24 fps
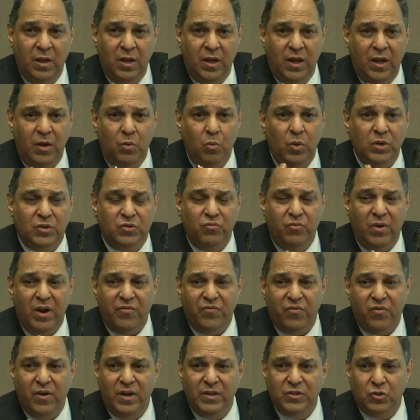in which
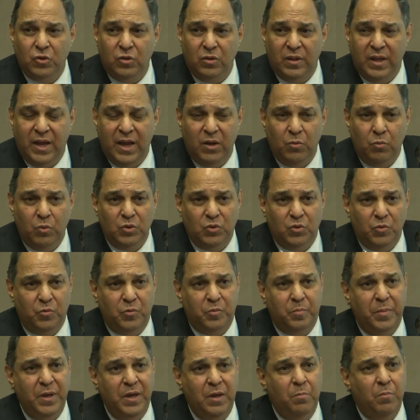referential language was
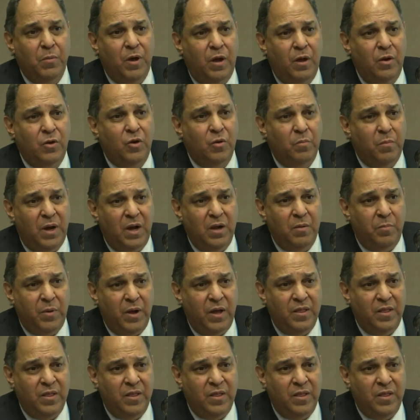being undermined by